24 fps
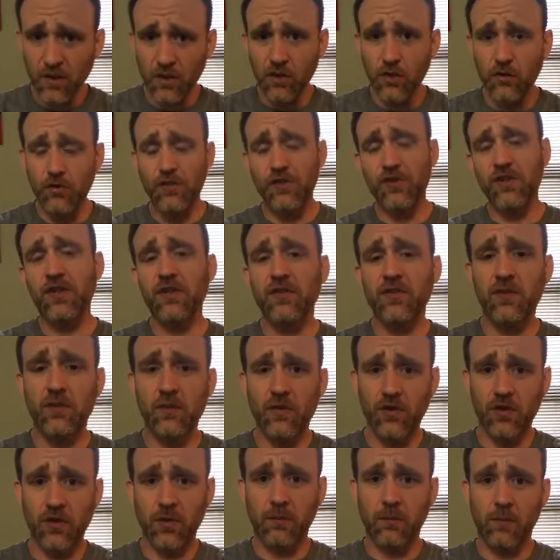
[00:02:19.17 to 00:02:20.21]
your jiu-jitsu
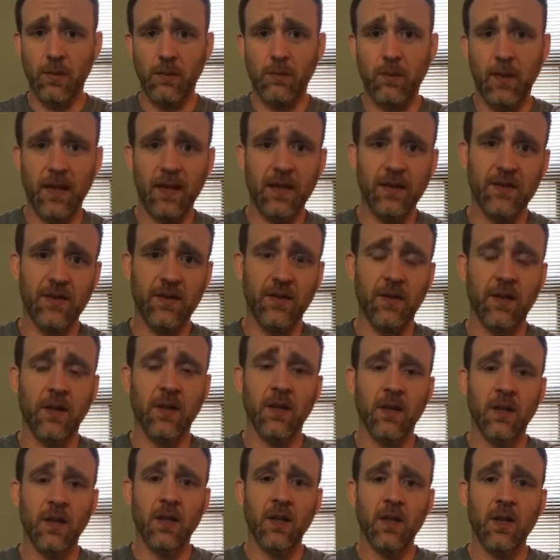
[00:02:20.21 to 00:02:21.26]
shouldn't be based
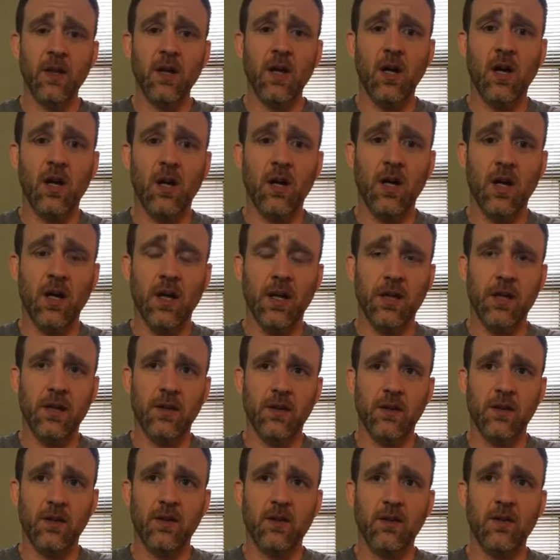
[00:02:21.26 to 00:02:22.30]
on
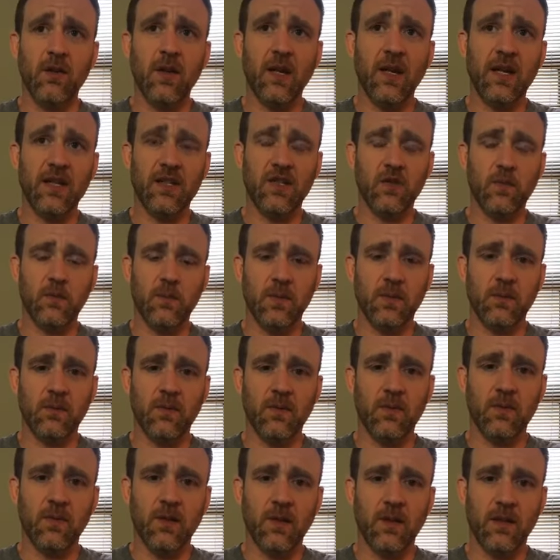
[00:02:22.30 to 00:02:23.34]
a
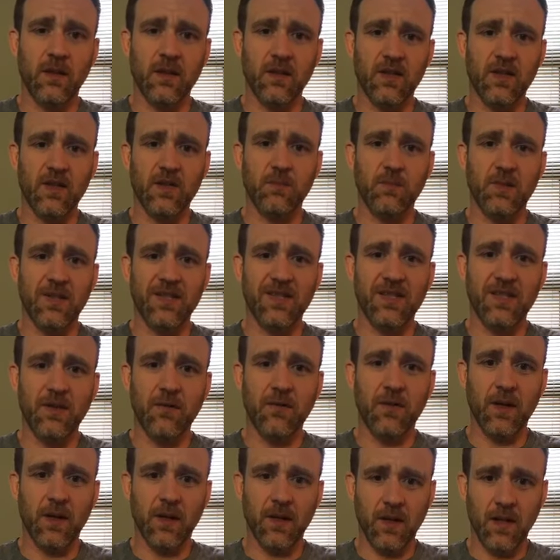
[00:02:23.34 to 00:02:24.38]

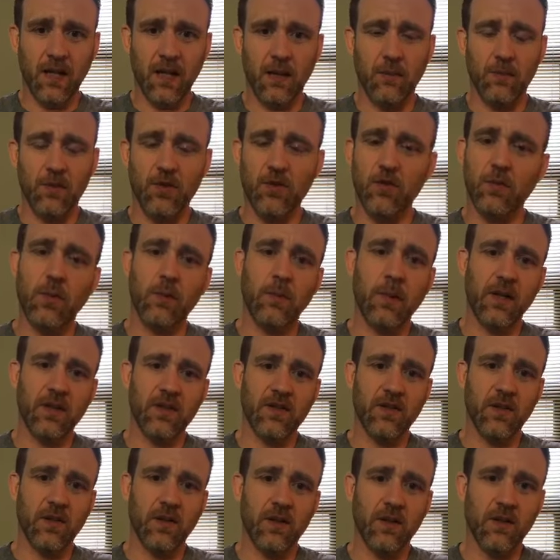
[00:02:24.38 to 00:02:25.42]
specific game. It should be
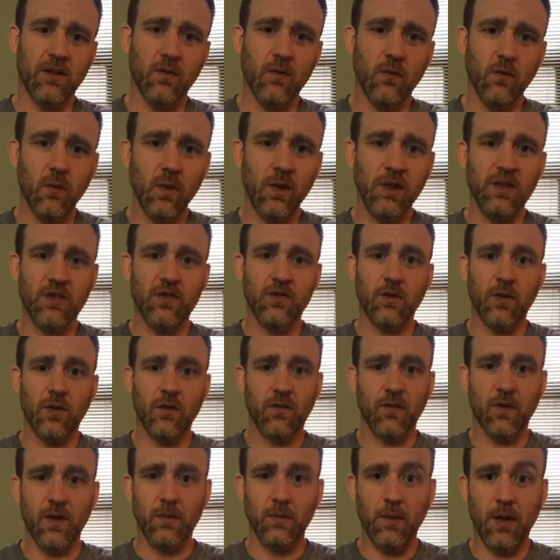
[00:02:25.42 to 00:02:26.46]
based on really strong
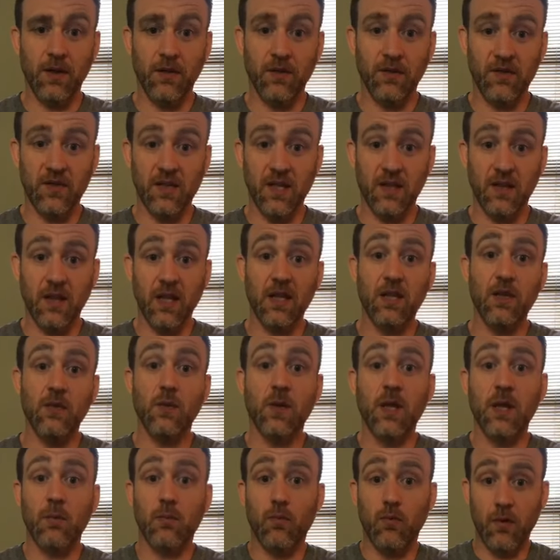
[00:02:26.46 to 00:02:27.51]
fundamentals that then you
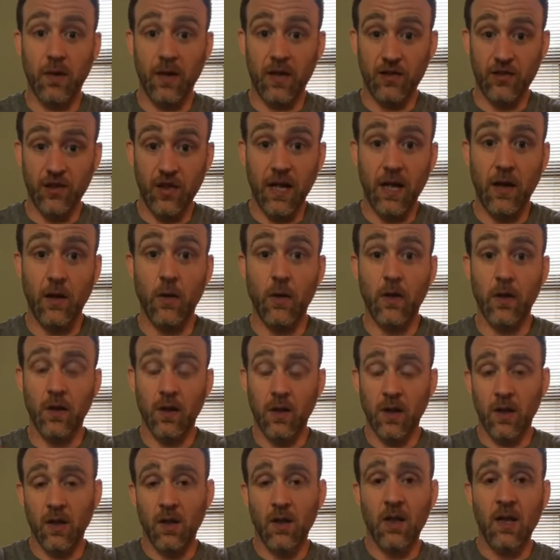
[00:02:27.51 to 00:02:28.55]
can branch out
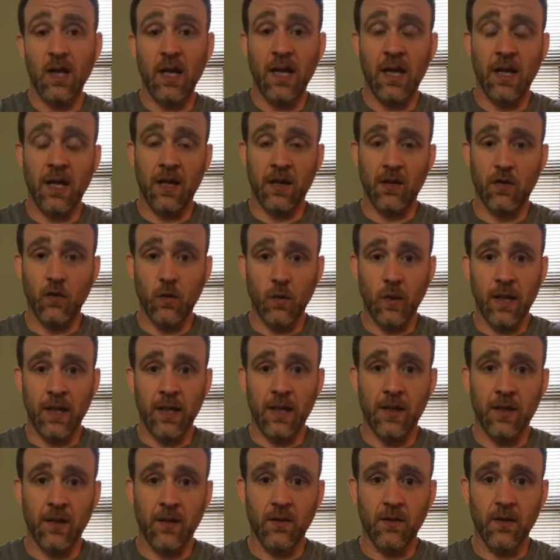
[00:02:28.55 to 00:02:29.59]
and
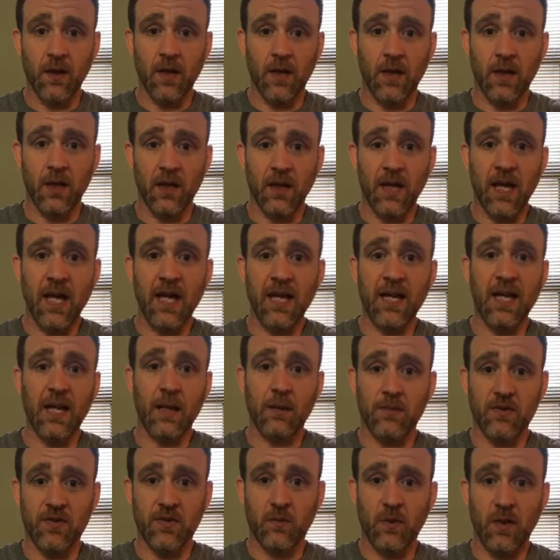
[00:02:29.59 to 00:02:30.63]
create A
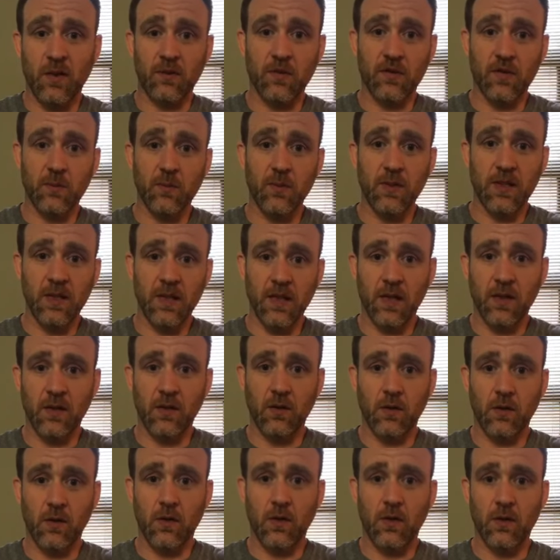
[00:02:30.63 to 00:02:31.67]
games around those
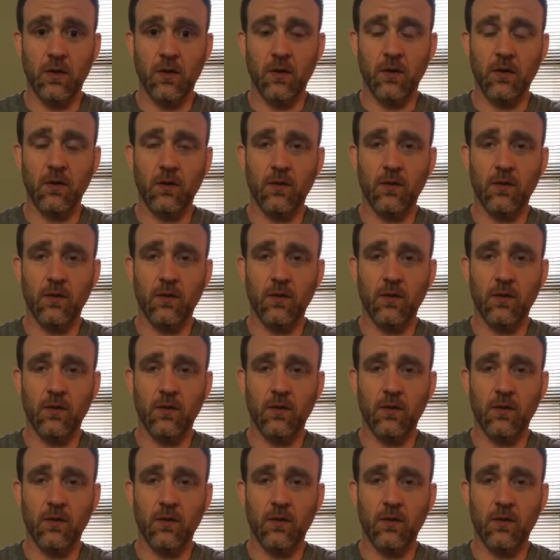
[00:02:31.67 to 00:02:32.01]
particular